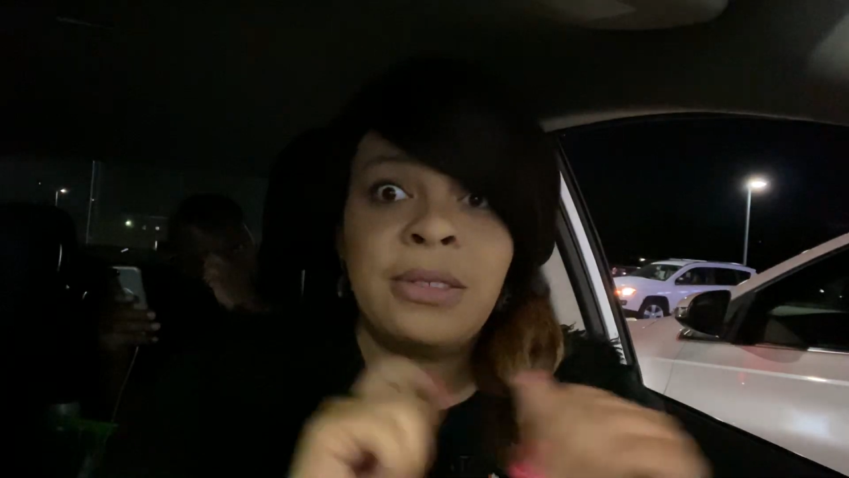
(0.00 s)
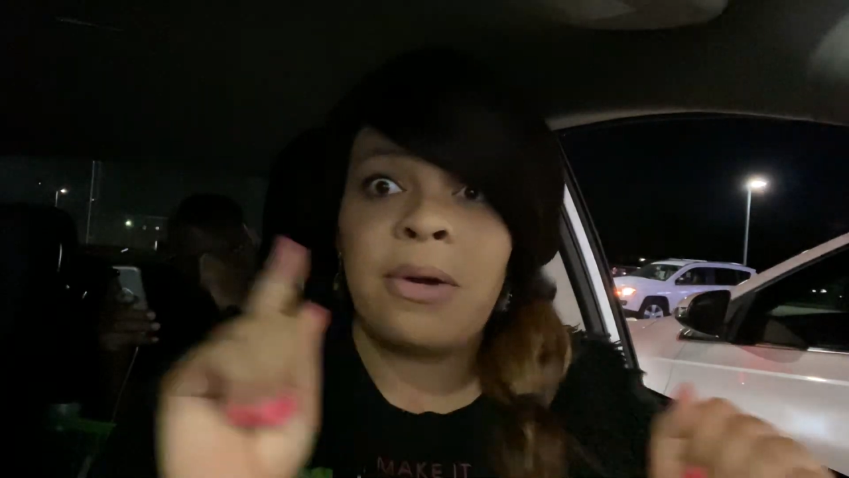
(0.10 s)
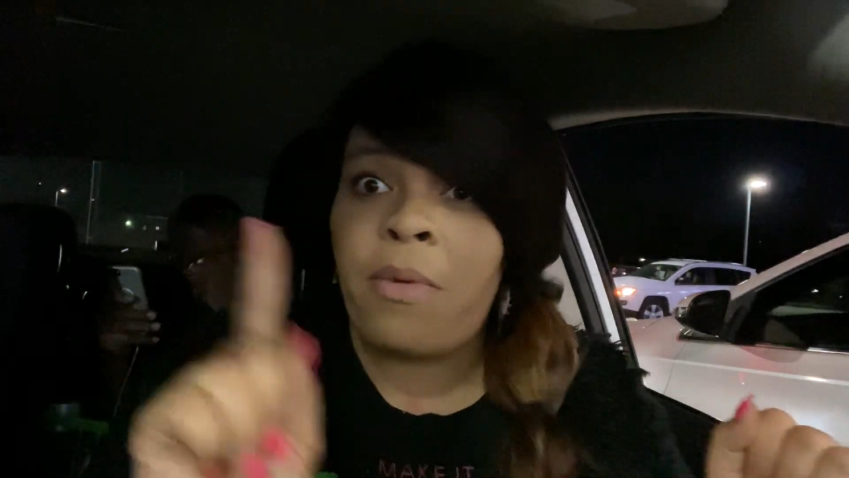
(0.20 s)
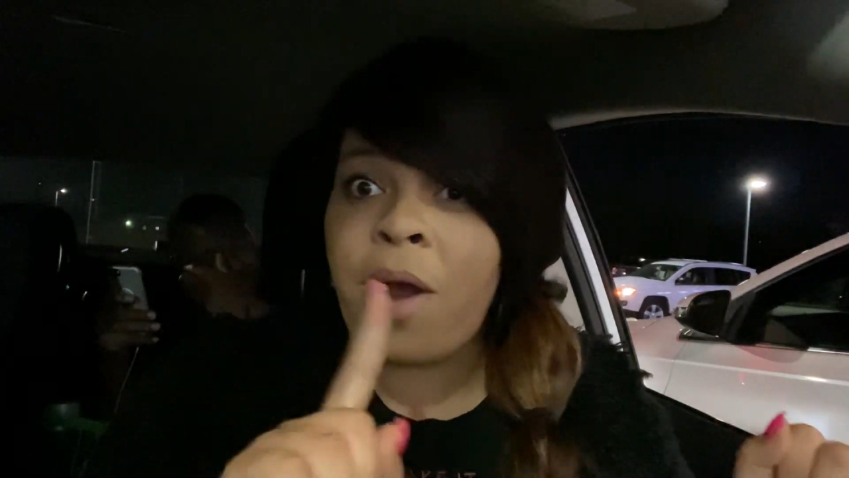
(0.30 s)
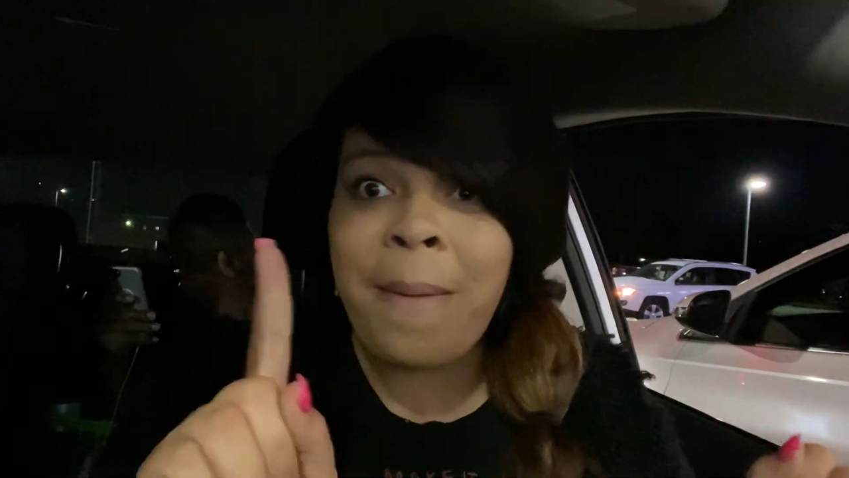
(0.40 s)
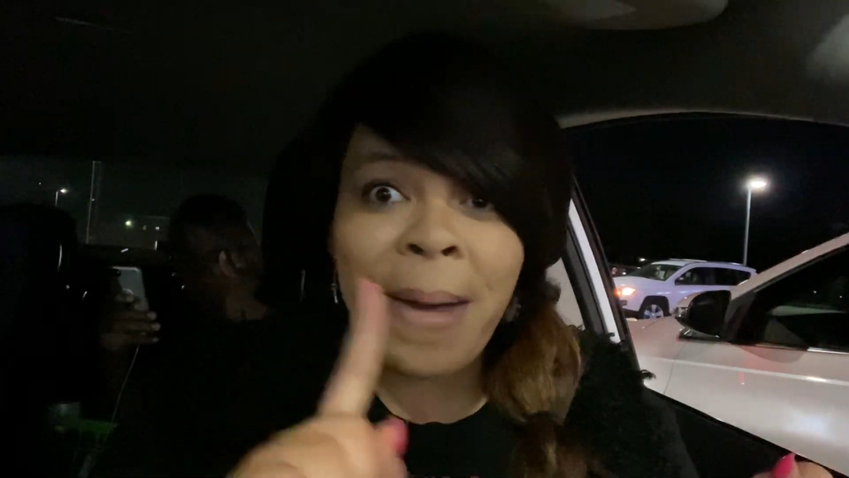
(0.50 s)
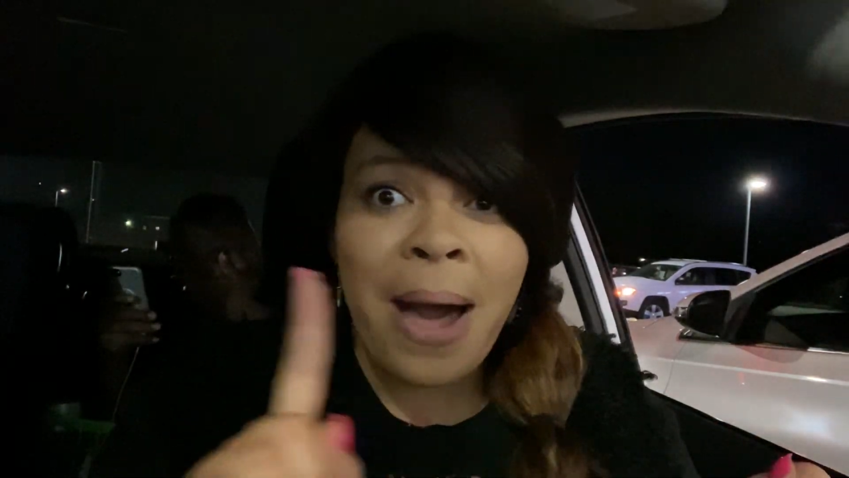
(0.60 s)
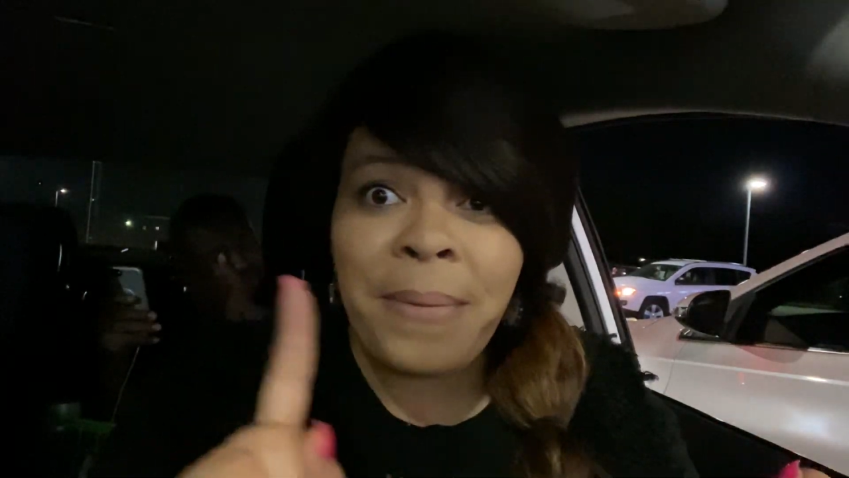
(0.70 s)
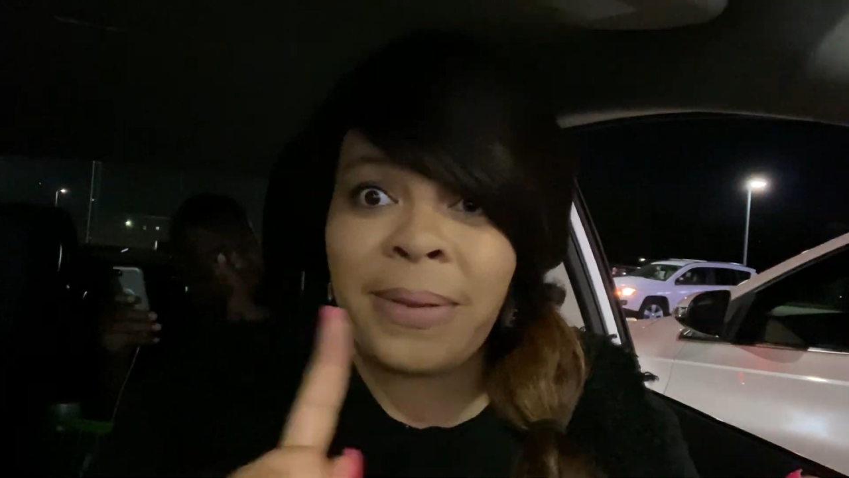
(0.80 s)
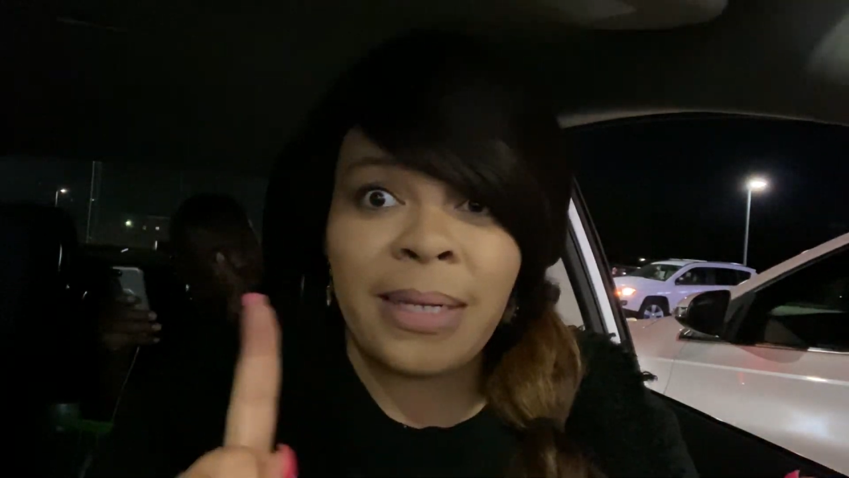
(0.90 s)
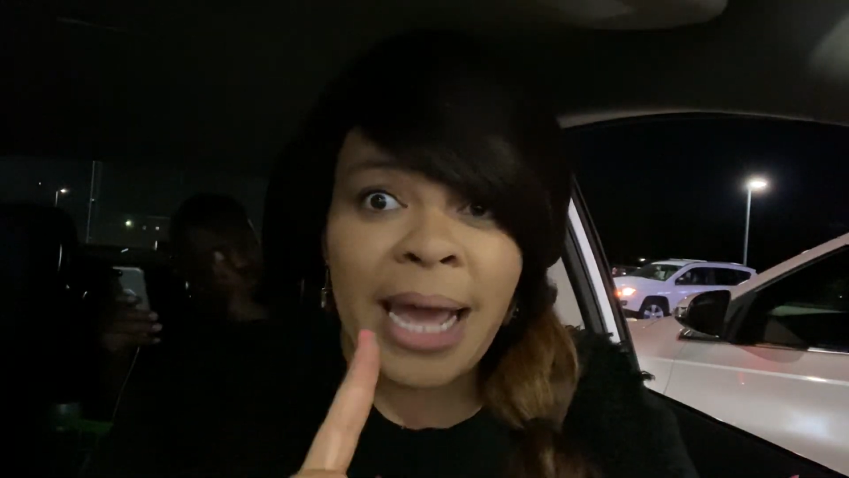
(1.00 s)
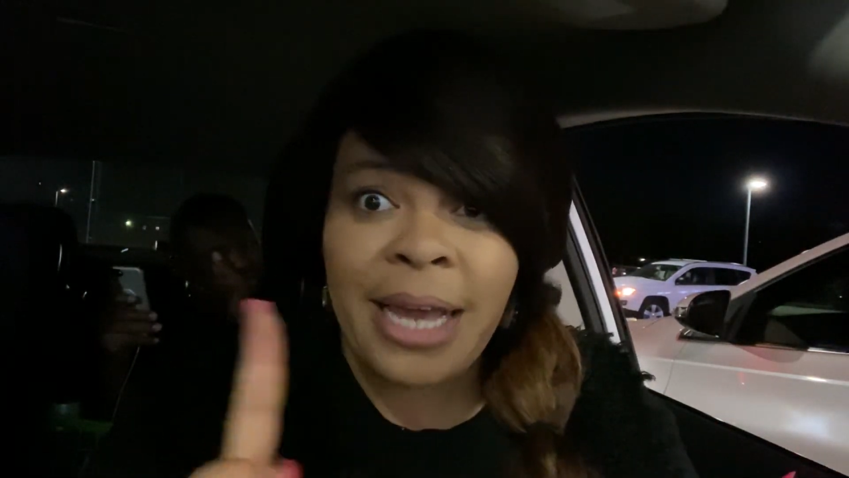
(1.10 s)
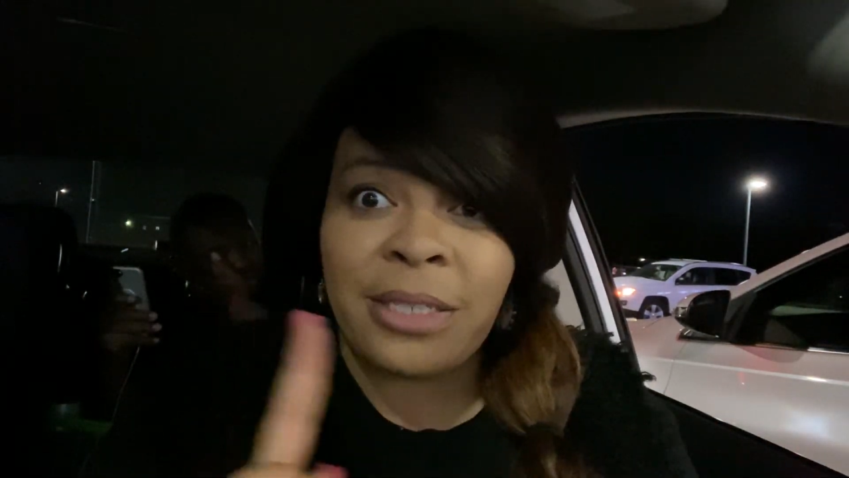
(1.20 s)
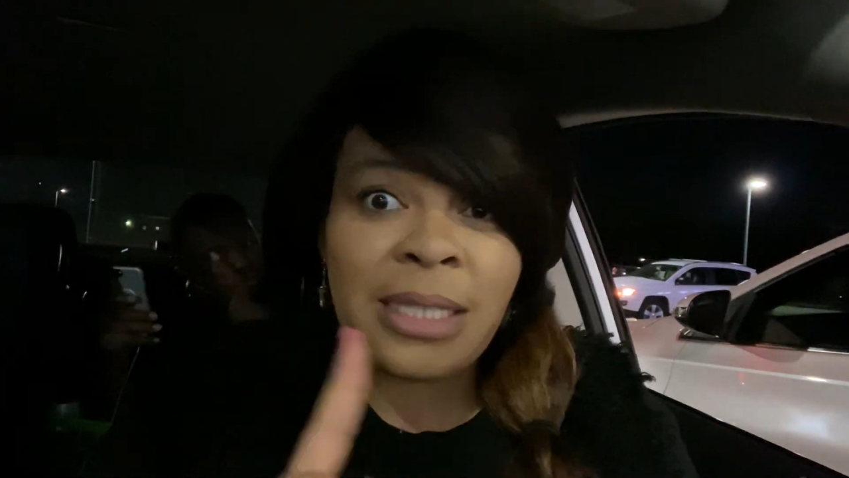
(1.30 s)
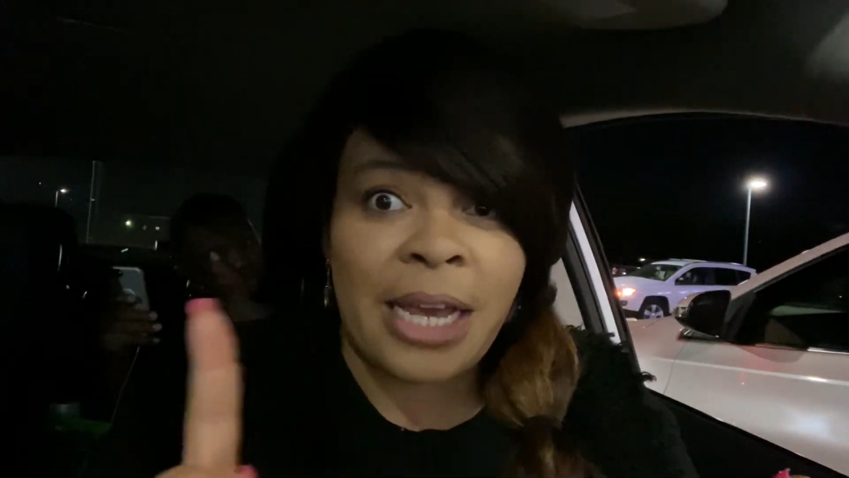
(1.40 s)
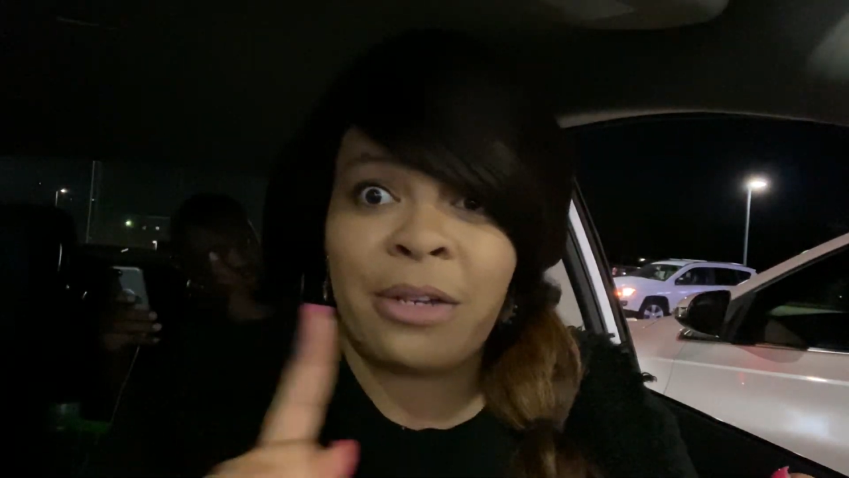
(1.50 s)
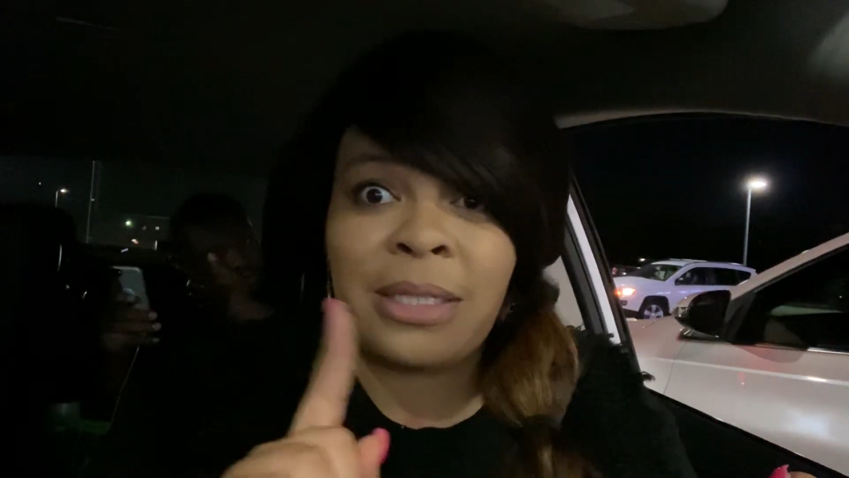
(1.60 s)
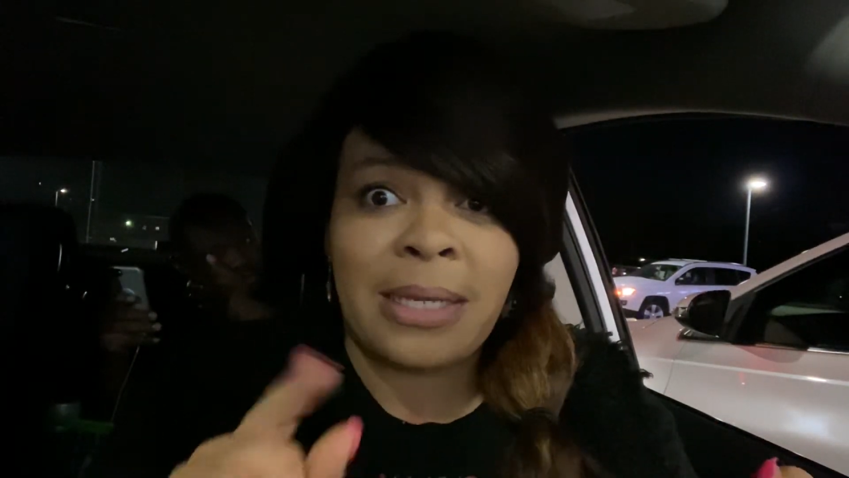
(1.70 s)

Don't worry about what the naysayers